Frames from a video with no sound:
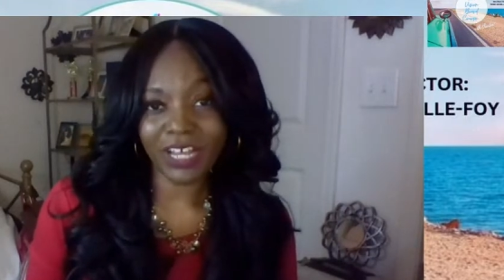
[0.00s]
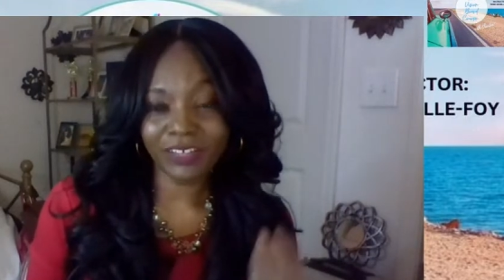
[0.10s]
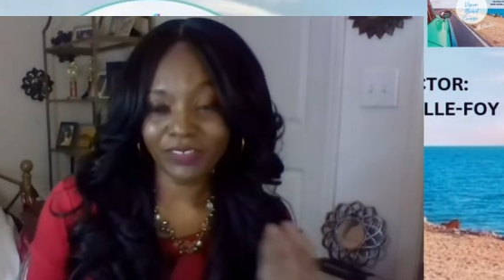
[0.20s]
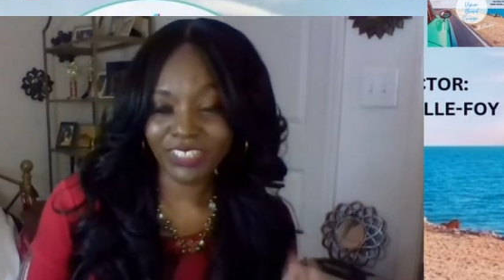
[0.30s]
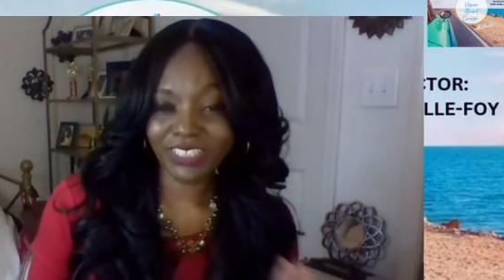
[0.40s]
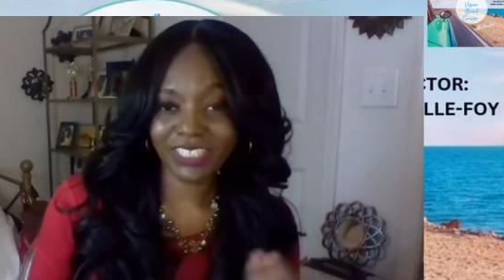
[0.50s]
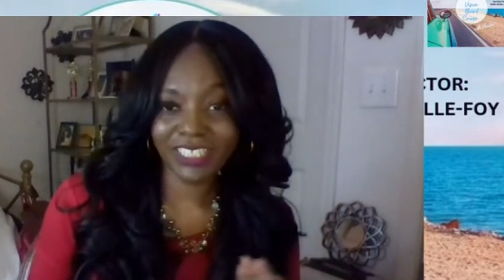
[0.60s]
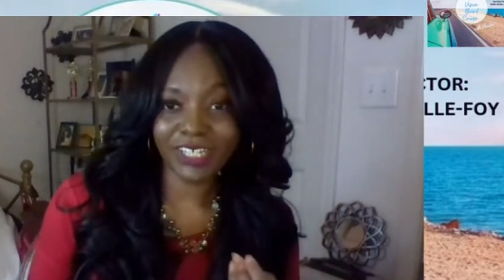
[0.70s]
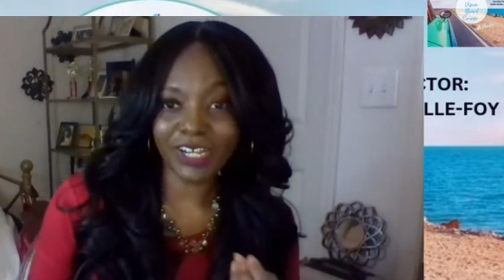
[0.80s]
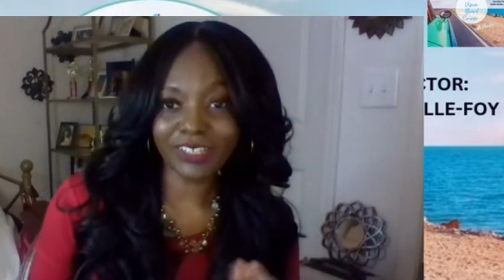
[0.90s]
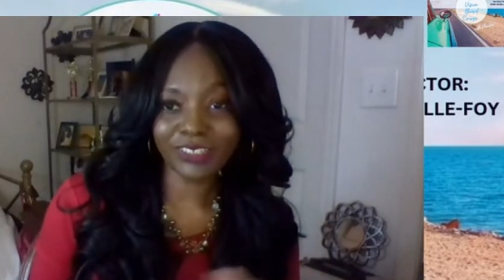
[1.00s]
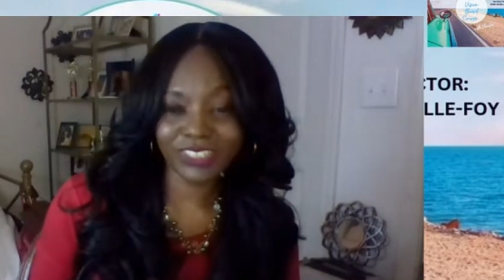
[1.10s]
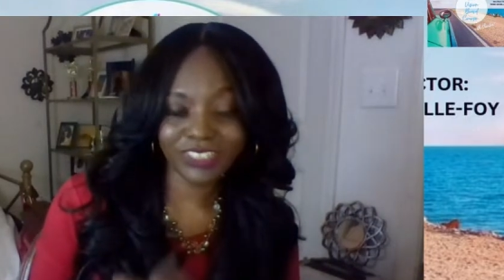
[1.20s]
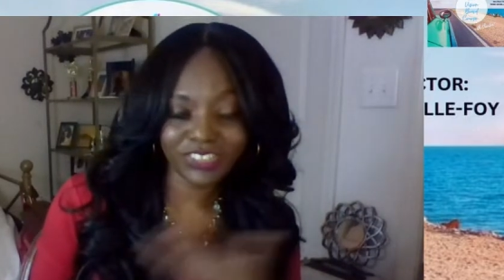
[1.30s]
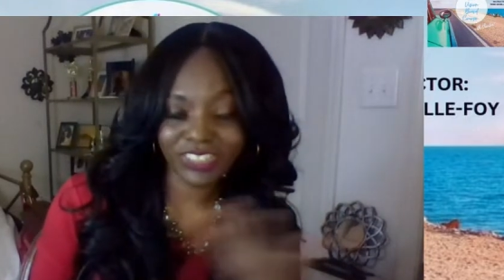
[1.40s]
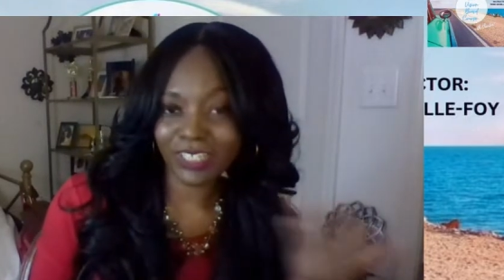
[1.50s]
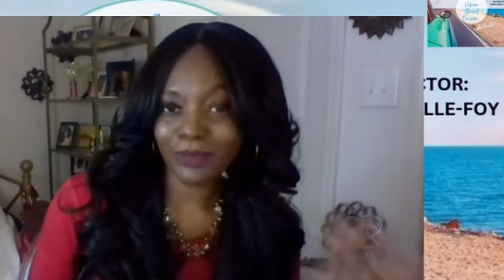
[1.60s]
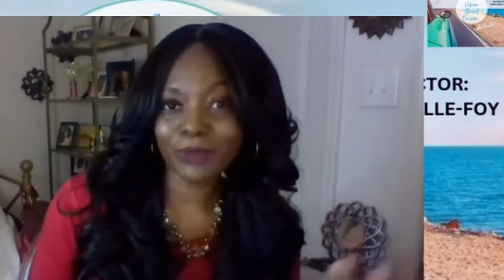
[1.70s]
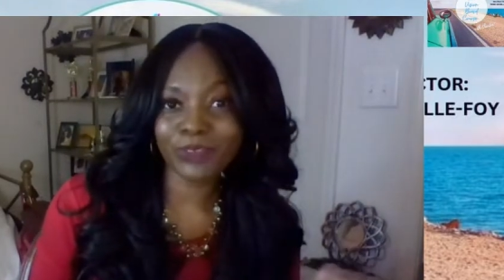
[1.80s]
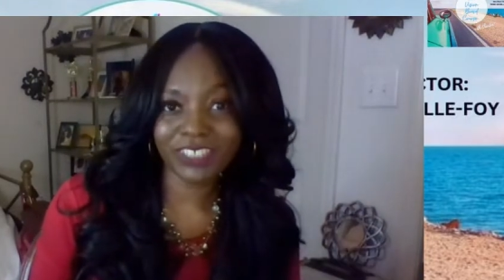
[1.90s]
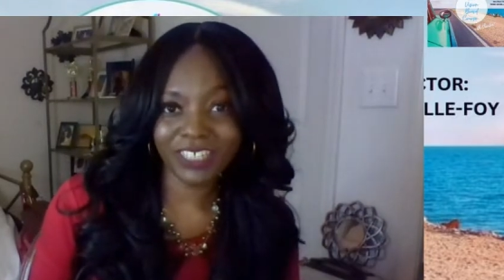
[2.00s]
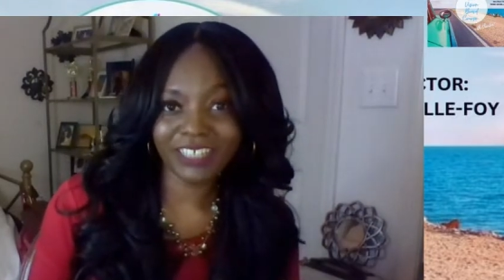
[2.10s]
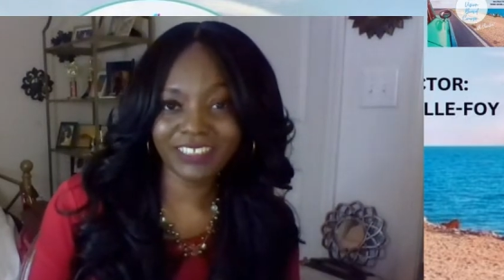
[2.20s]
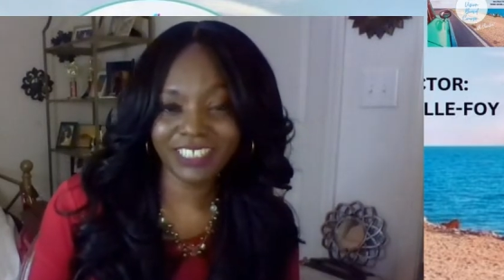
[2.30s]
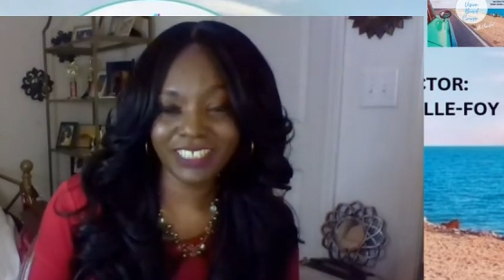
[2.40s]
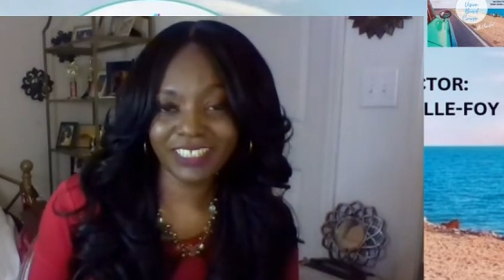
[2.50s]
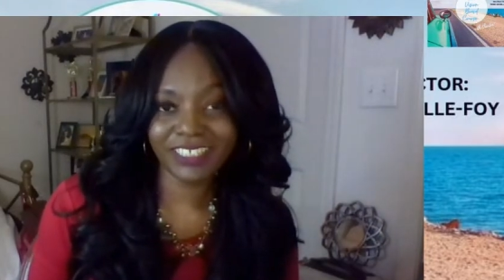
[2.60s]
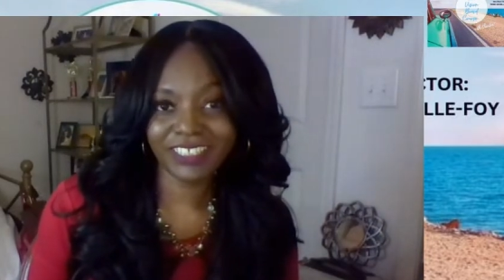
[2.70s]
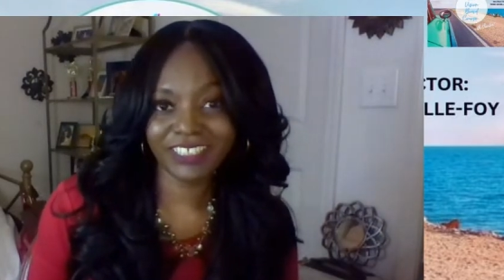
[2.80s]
Obviously, the author didn't just come up with an idea.